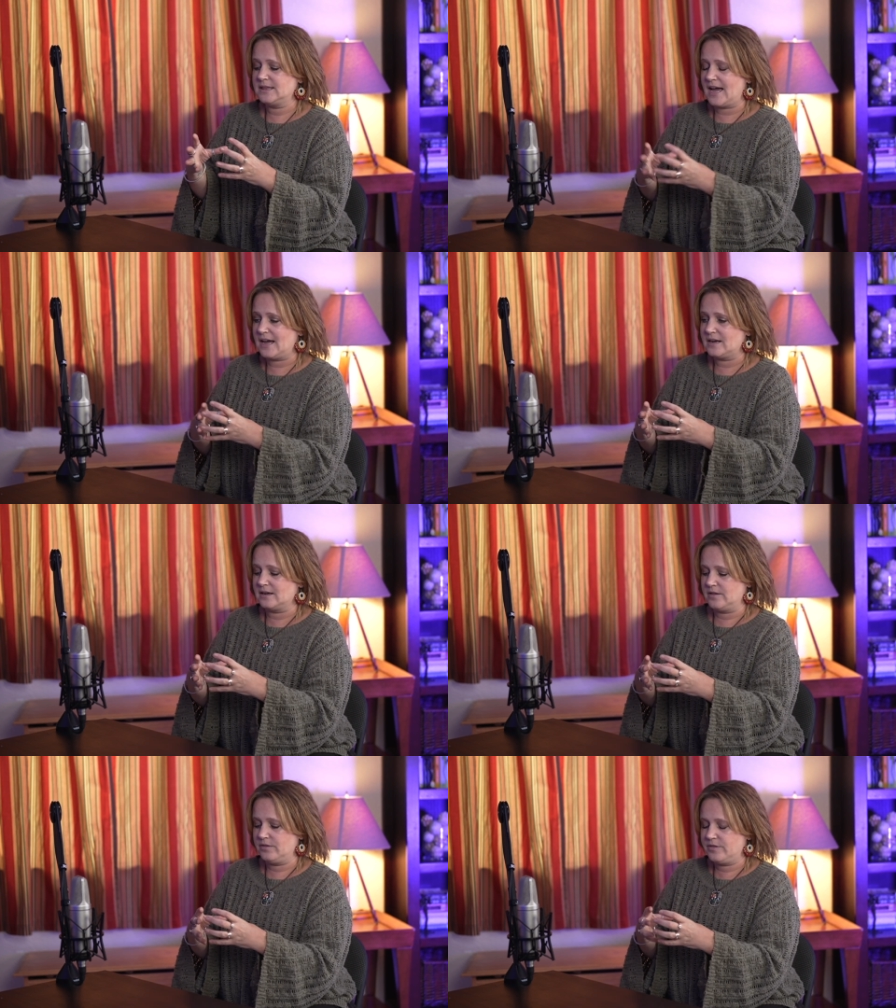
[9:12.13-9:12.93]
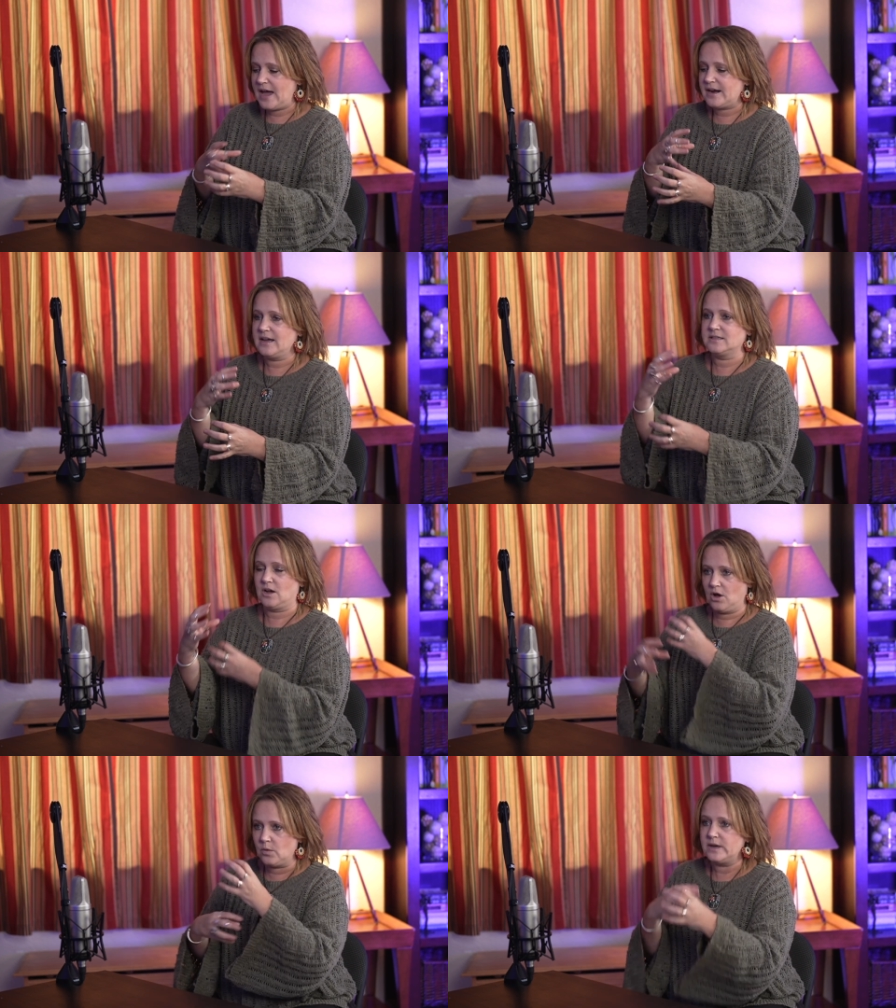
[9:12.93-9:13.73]
that that has
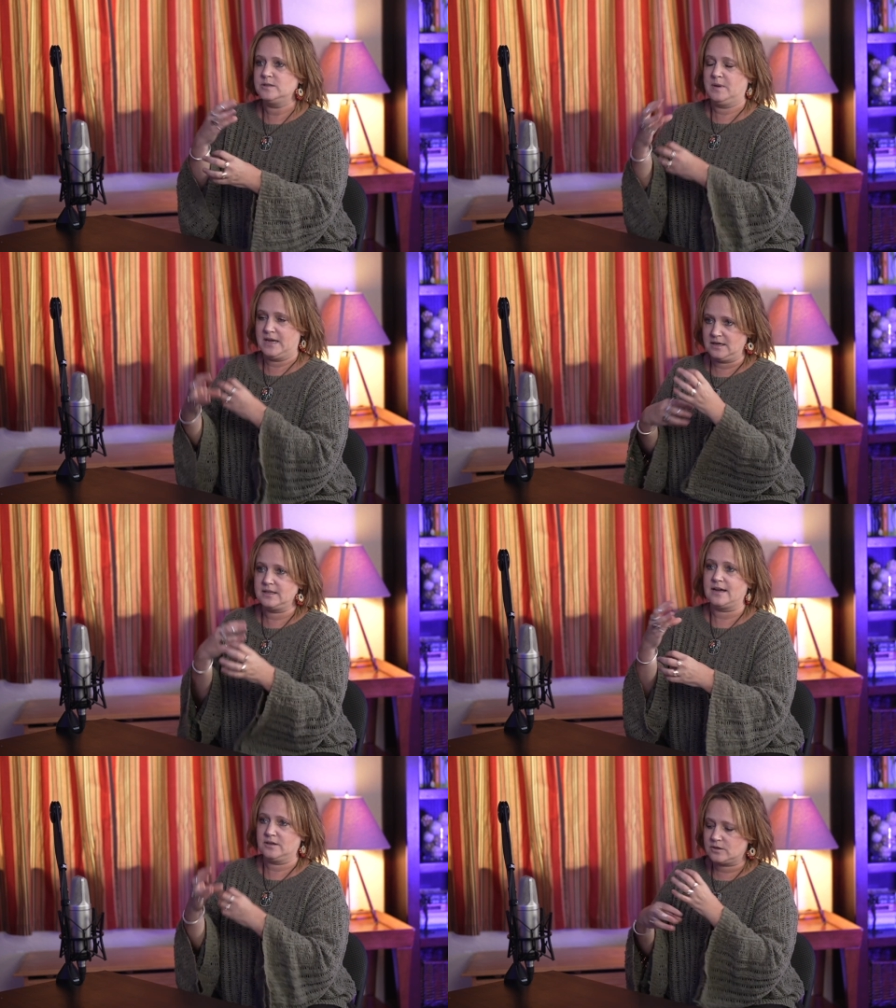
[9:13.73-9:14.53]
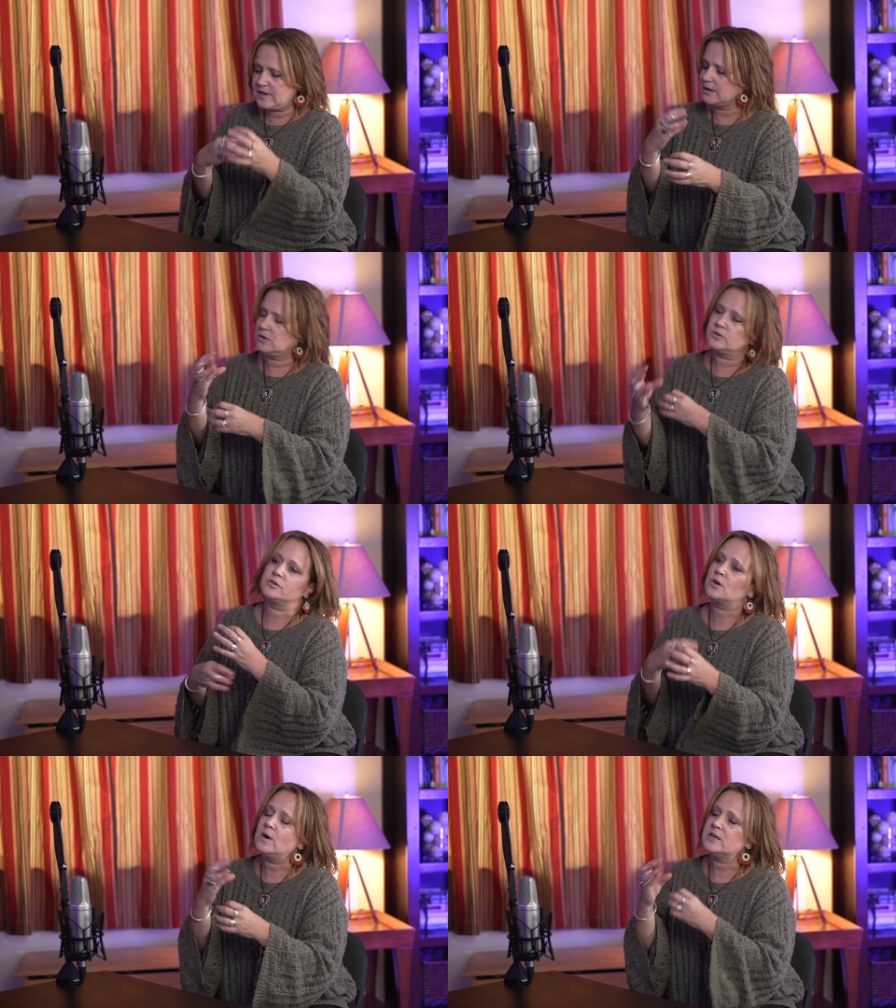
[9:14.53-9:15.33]
always been that that
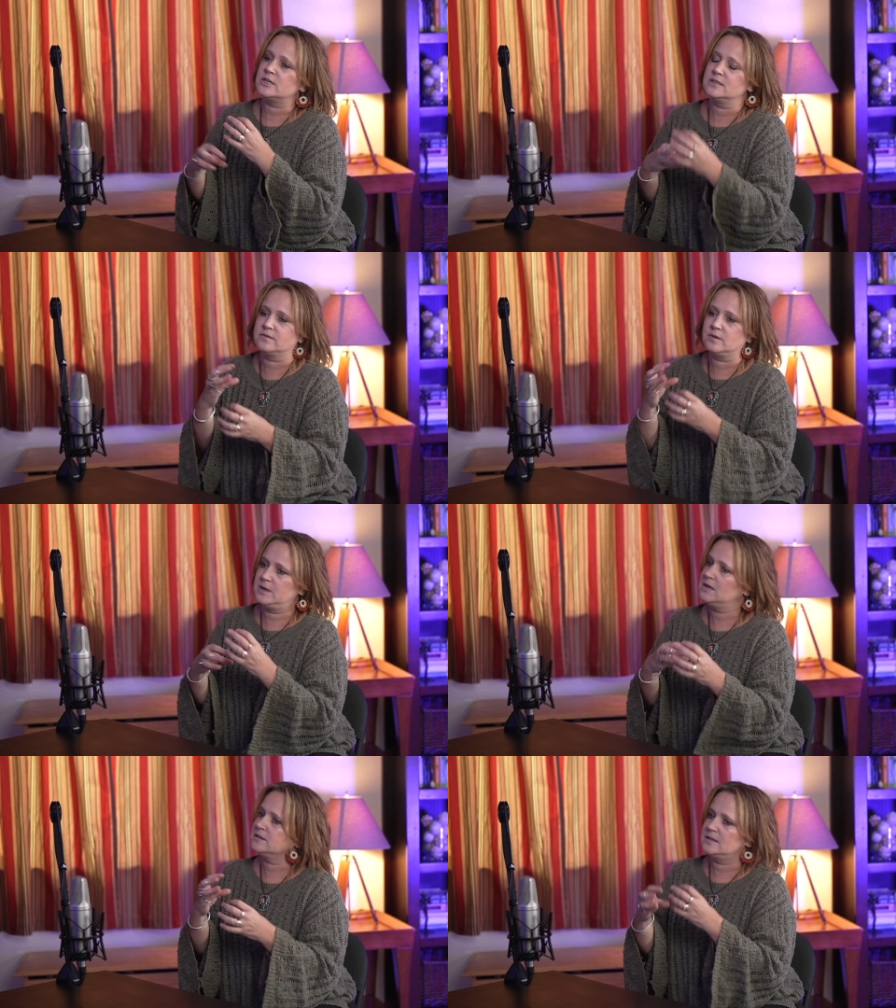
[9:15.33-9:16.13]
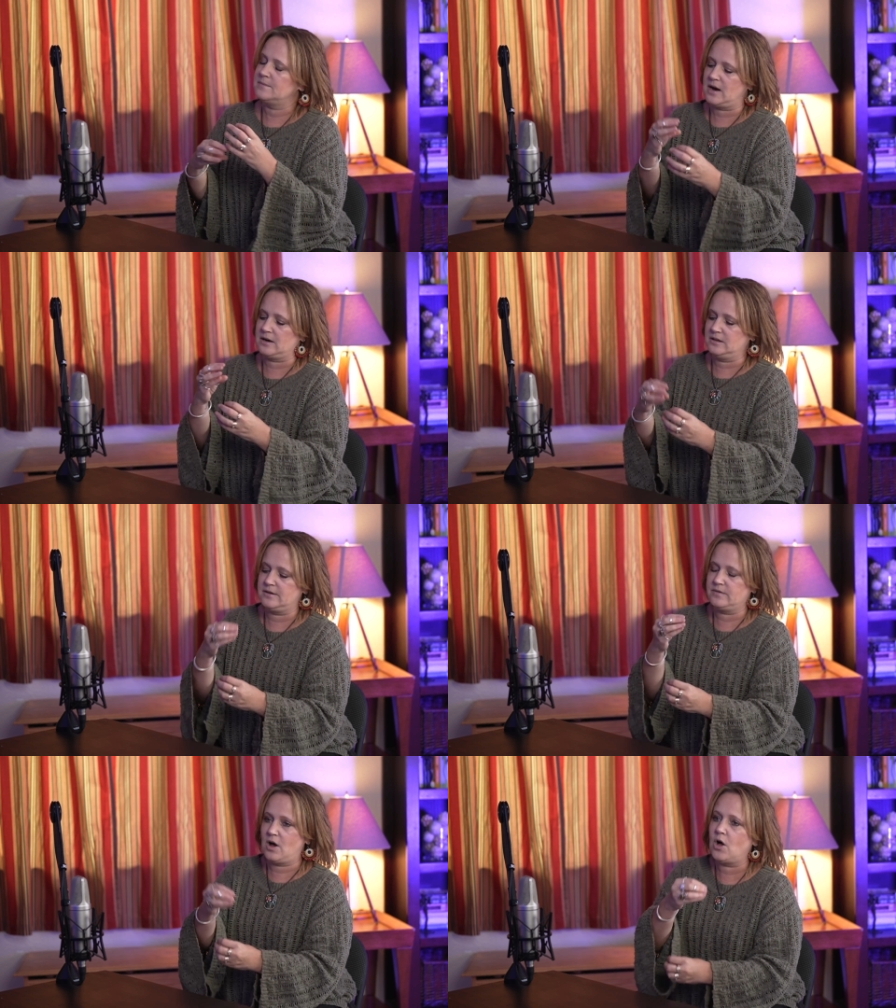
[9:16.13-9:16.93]
those questions of the PLC model
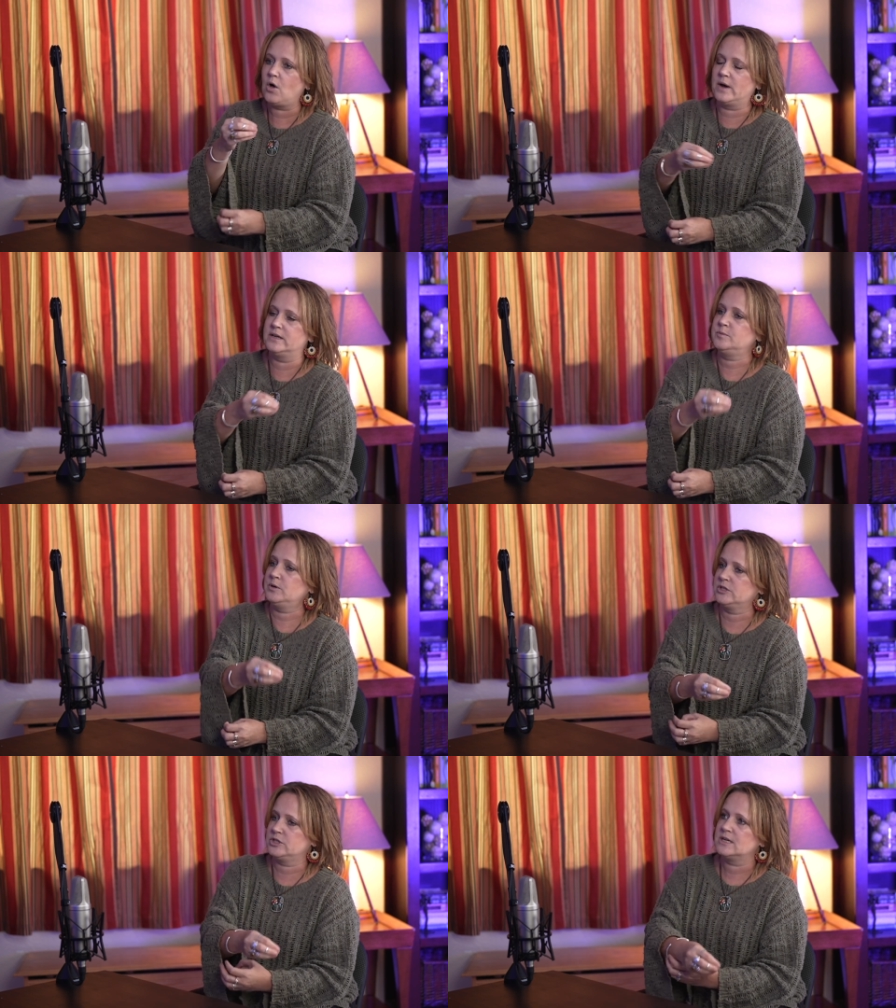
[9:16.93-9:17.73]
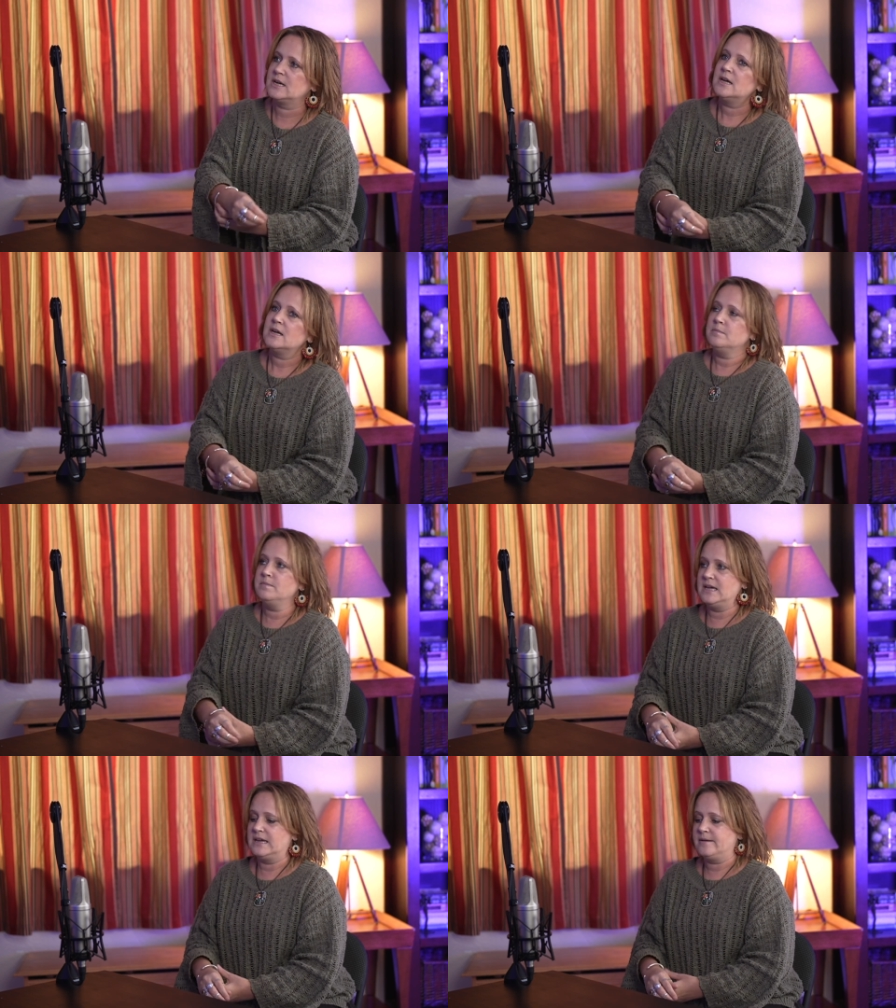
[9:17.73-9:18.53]
have always pushed
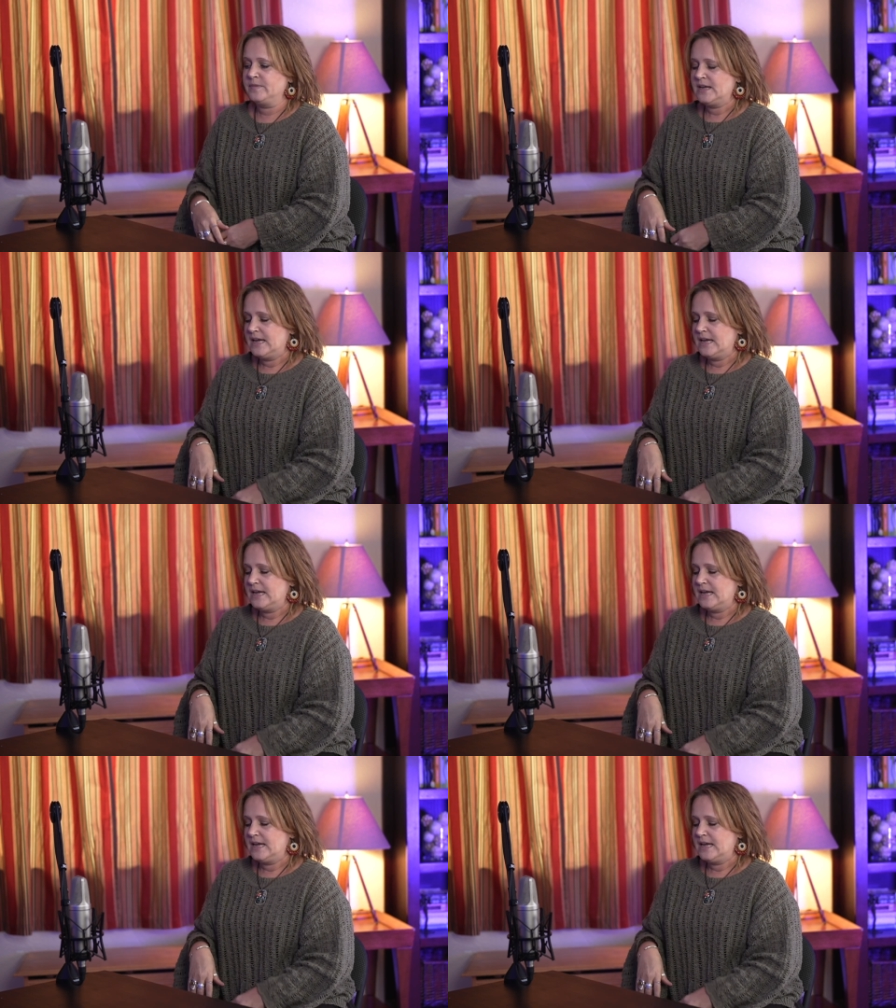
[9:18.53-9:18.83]
mm-hmm. me.